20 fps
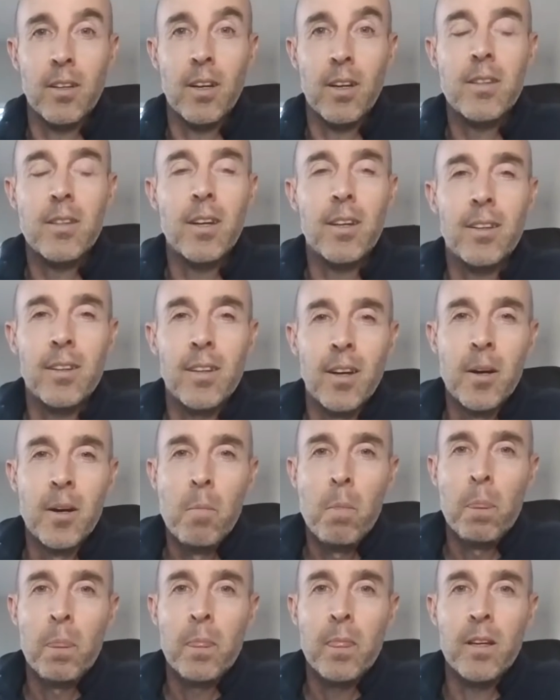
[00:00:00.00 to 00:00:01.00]
And I think
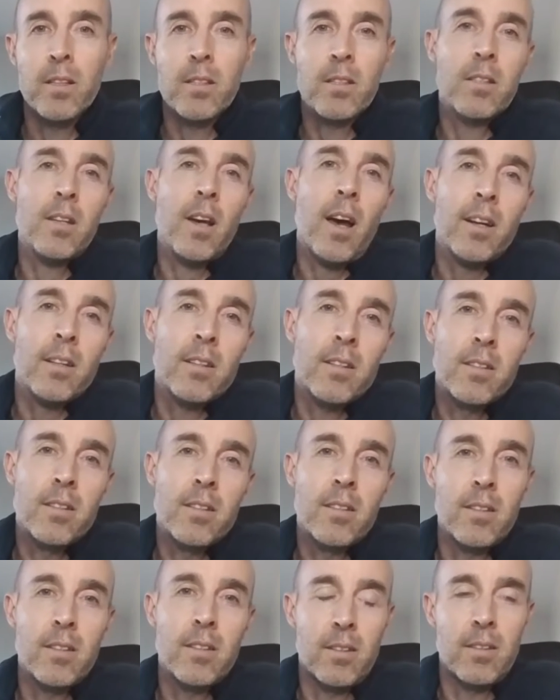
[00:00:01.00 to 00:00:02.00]
the
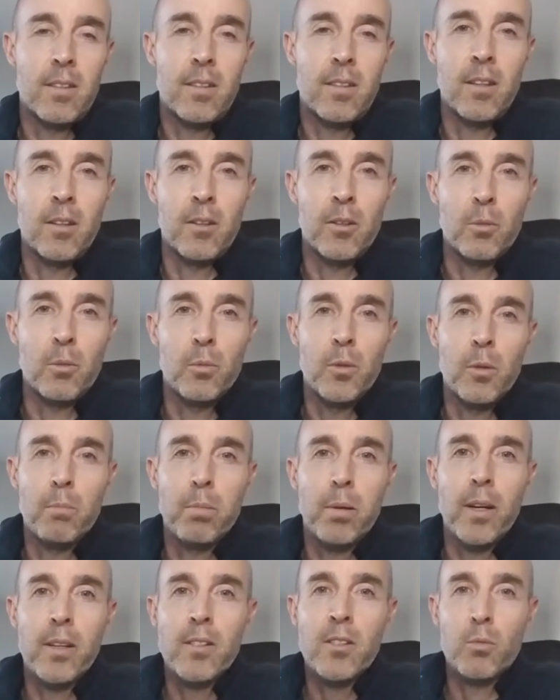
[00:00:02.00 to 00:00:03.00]
sets, the
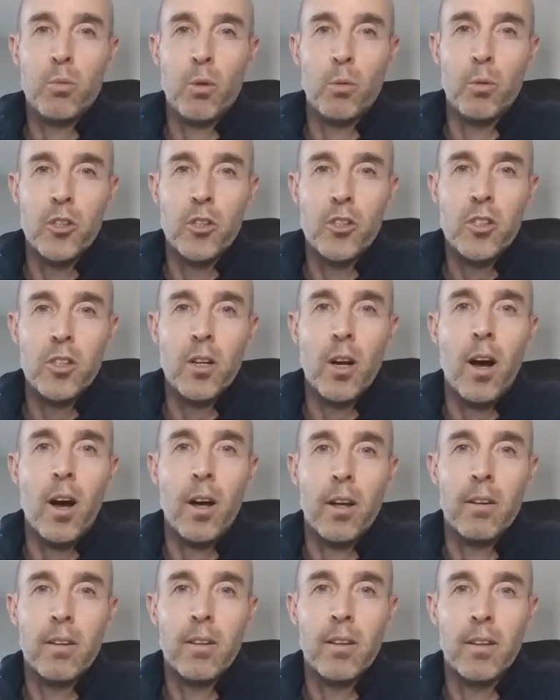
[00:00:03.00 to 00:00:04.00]
places where we
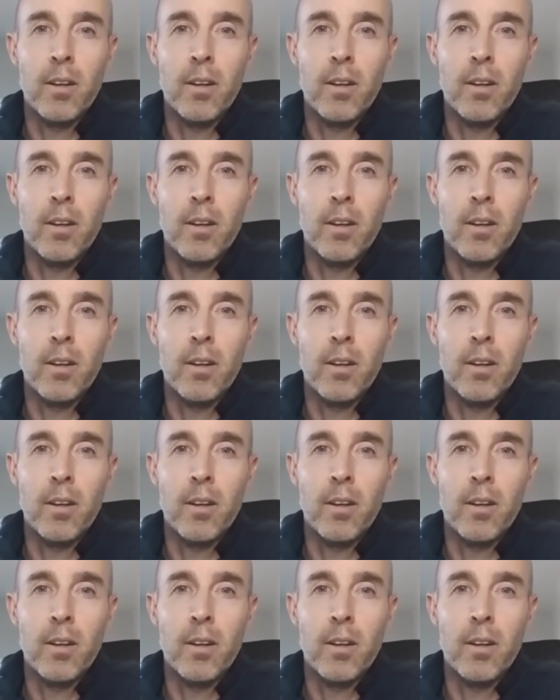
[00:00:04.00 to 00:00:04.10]
shot,